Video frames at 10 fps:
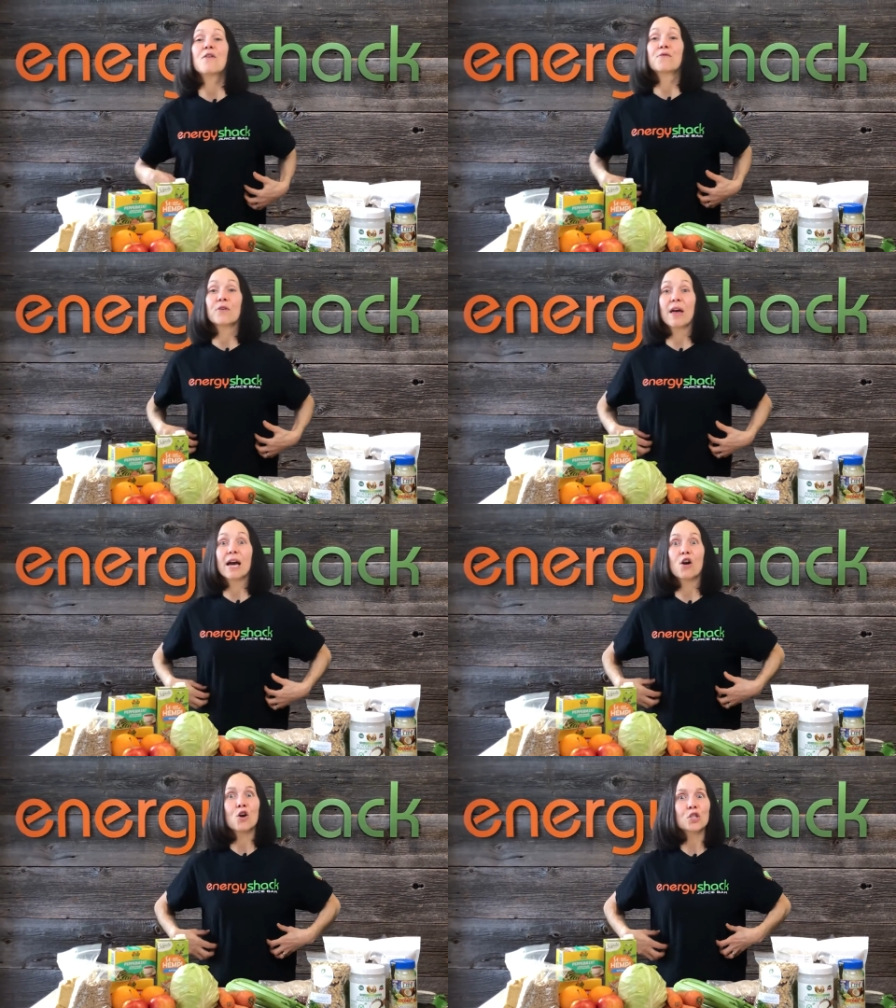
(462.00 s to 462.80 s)
for
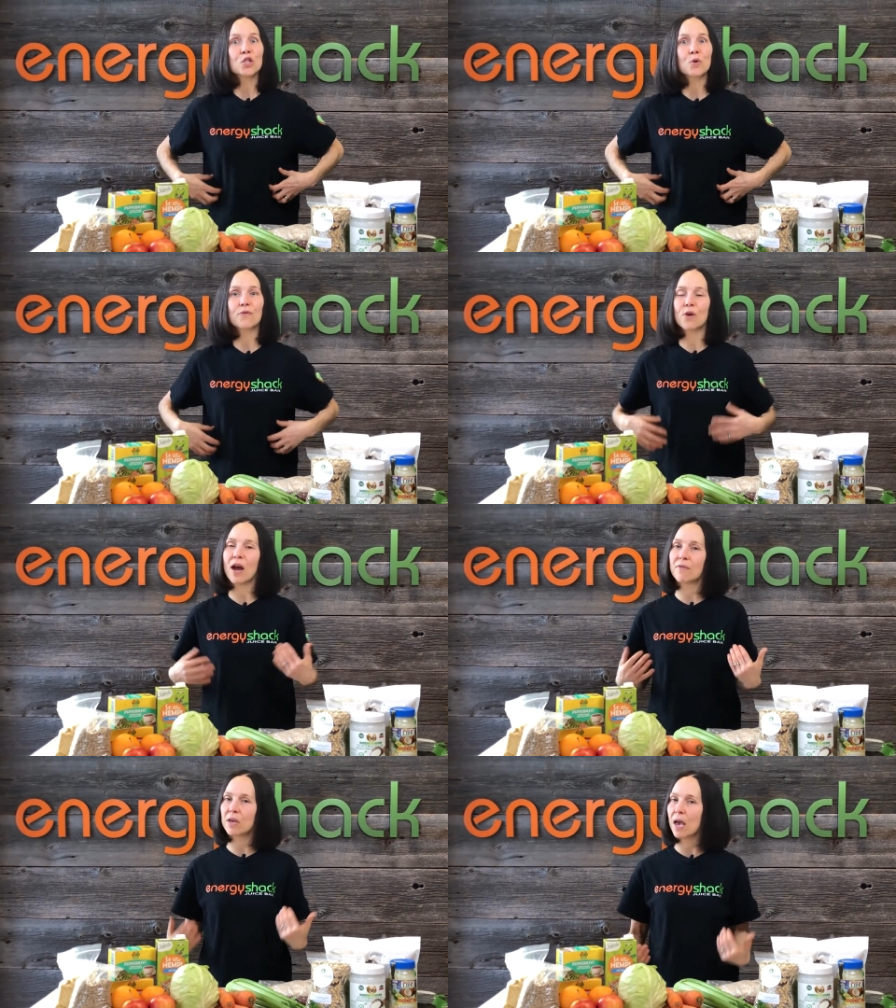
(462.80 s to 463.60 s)
that. Also, if you're
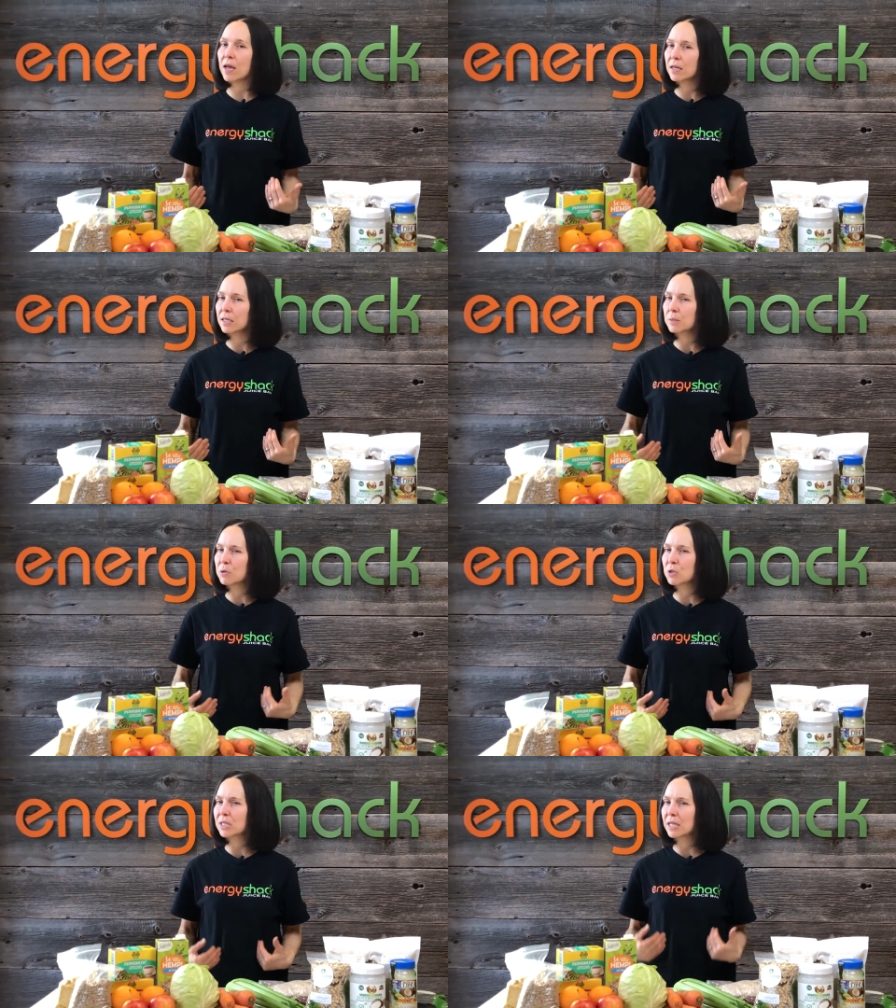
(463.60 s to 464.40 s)

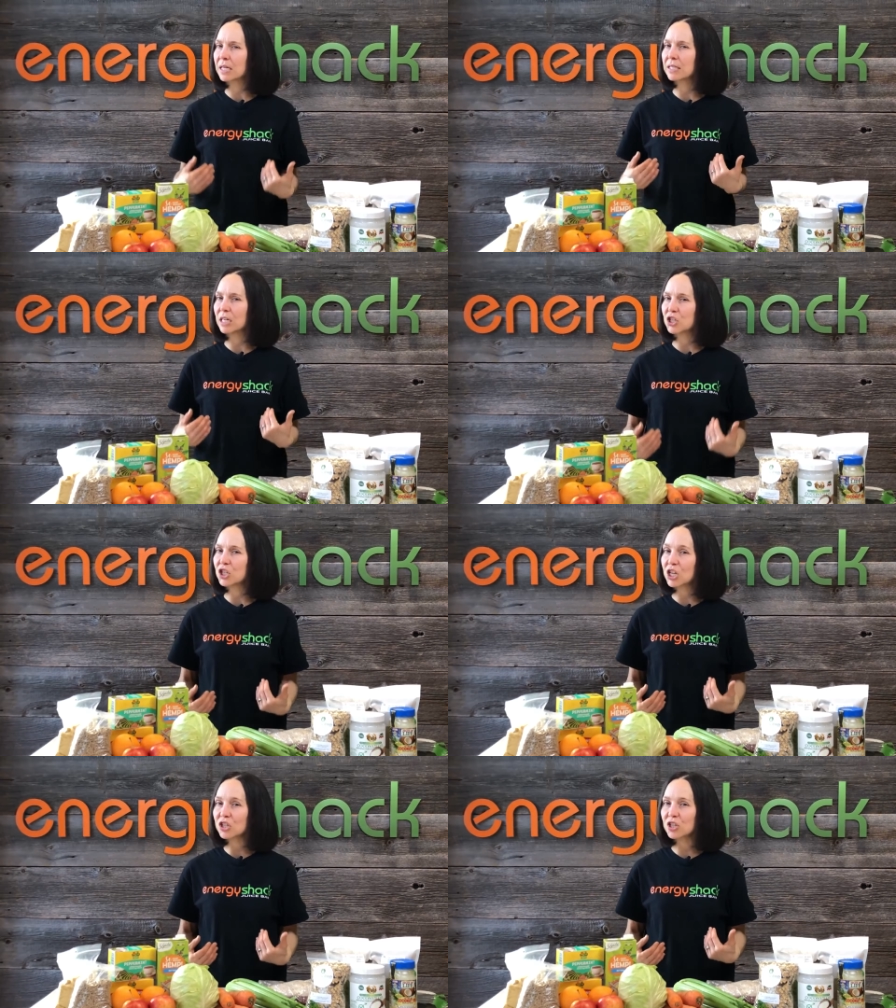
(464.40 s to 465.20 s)
experiencing any
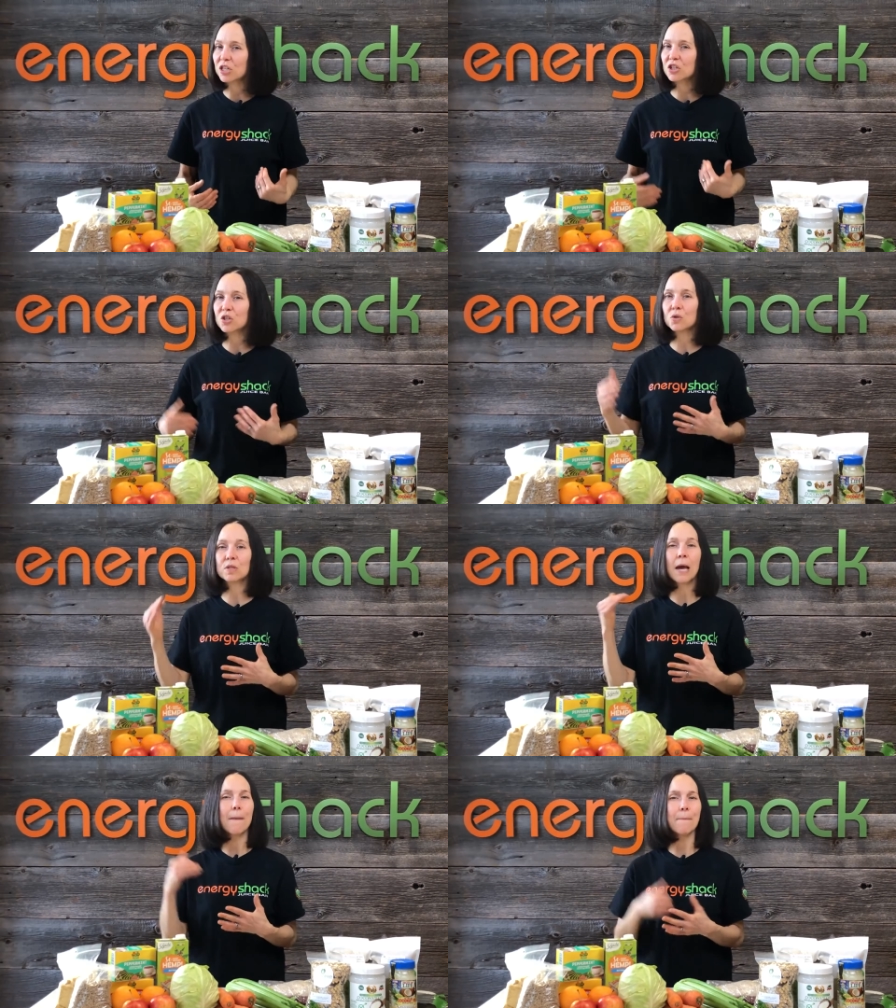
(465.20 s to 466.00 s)
digestion
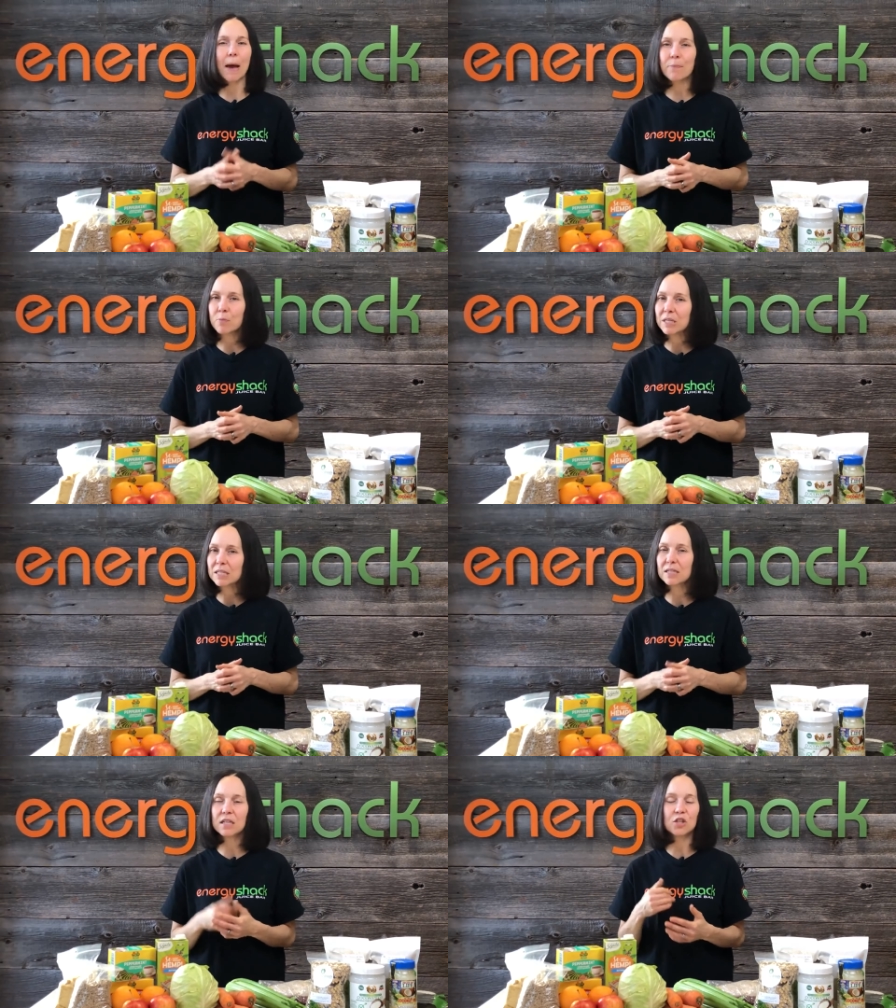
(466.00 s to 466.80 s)
issues,
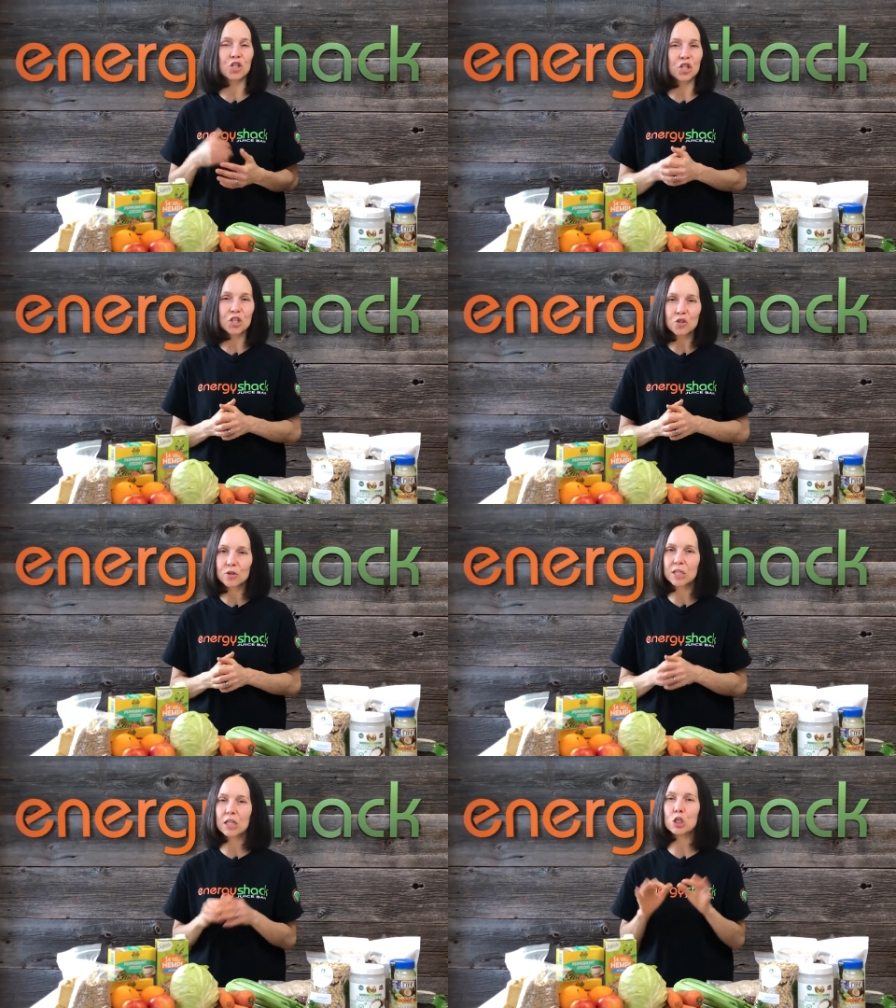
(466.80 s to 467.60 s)
peppermint tea, ginger
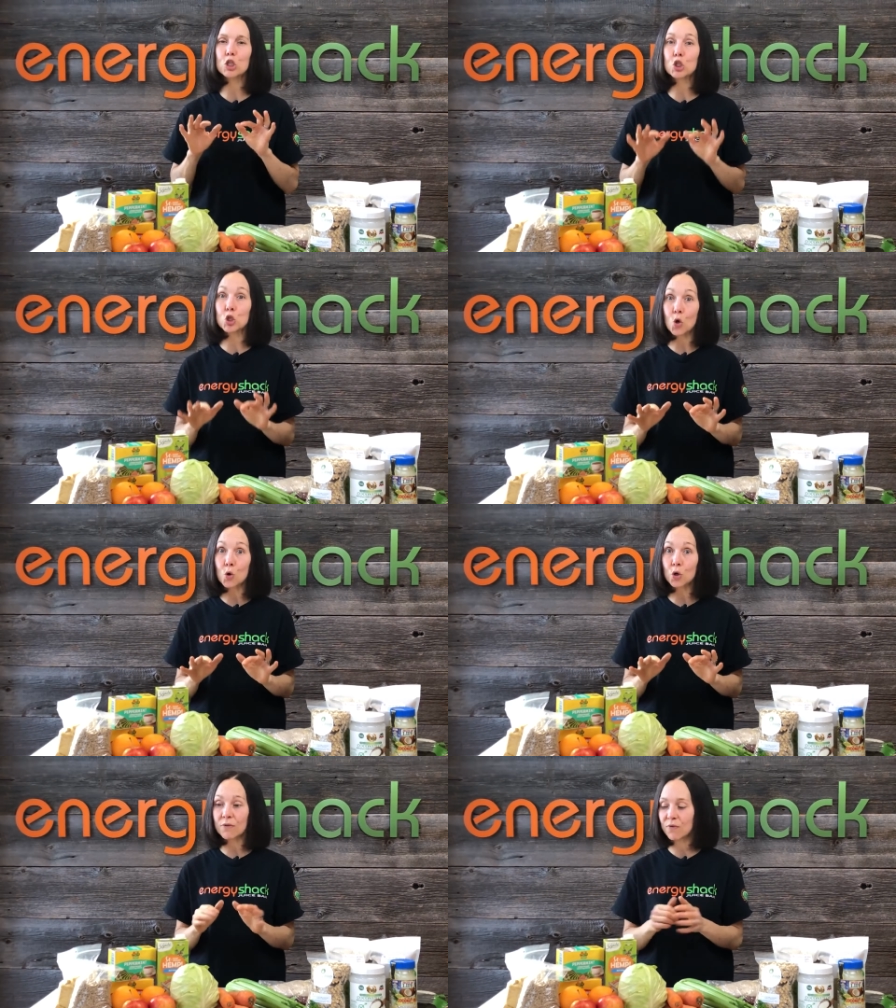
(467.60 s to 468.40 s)
tea, so
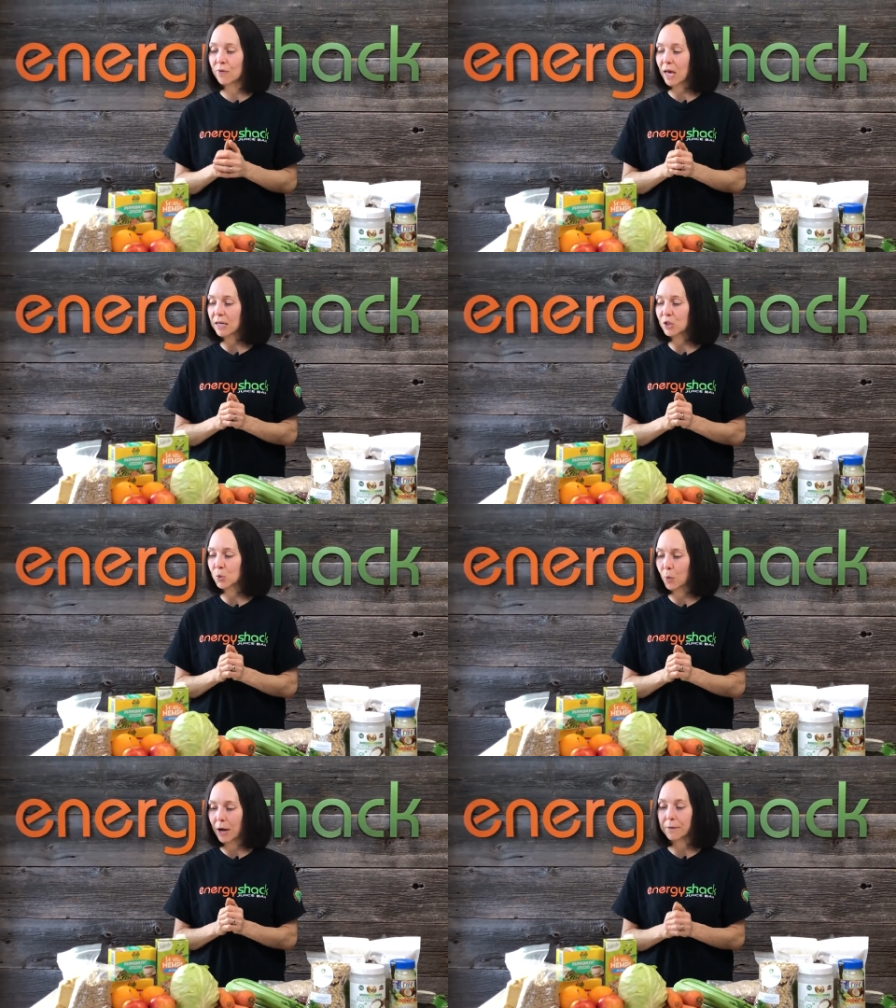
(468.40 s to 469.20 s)
good for that as
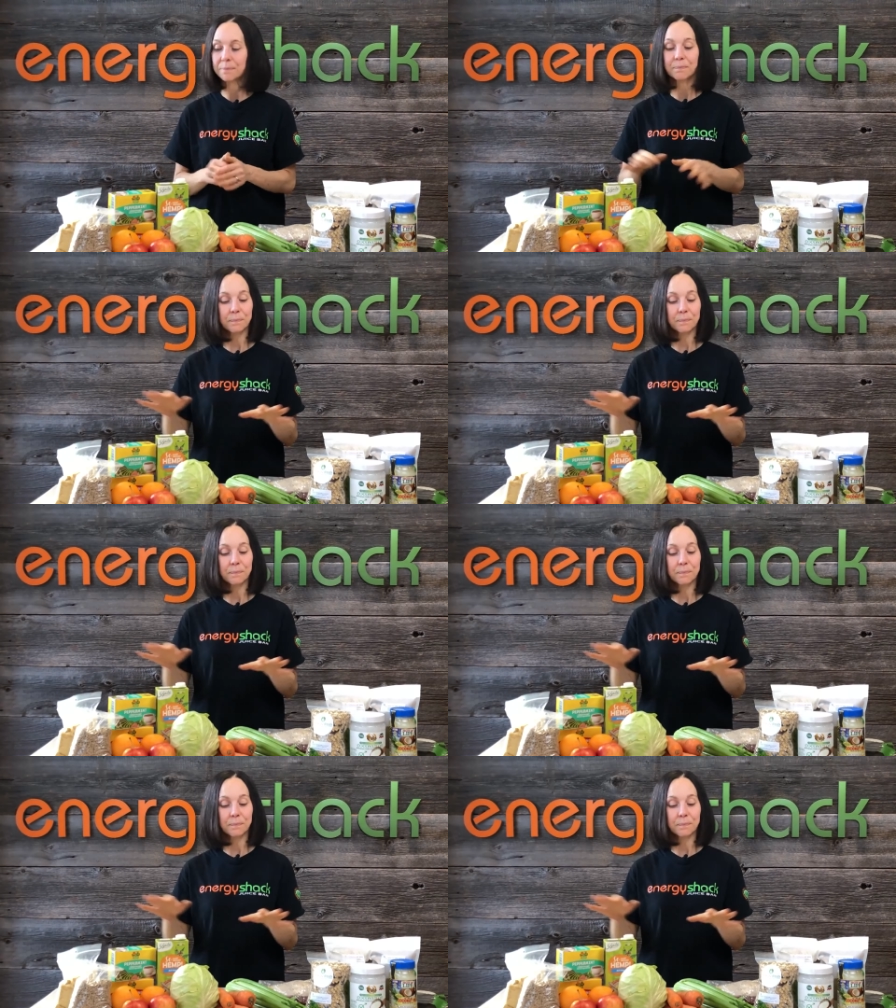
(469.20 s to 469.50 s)
well.